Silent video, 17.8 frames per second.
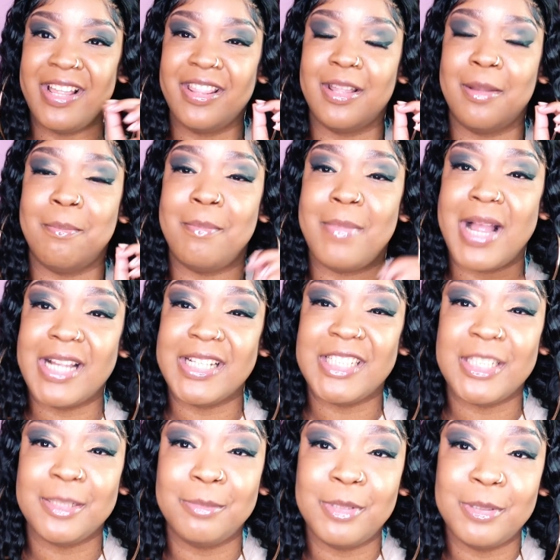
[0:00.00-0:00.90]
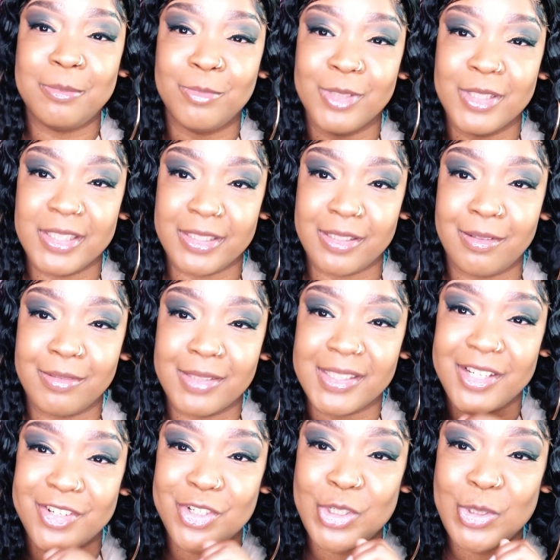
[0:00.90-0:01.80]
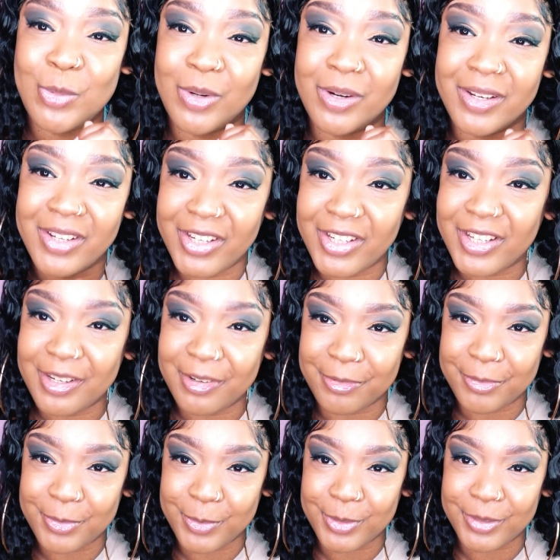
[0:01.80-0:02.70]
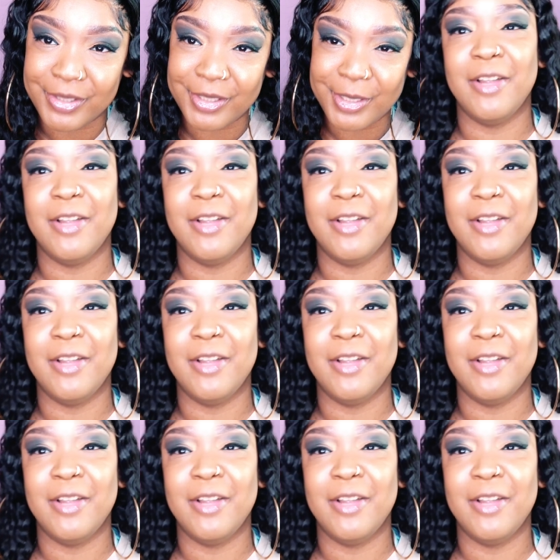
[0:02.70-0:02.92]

the maximum results that you are looking for.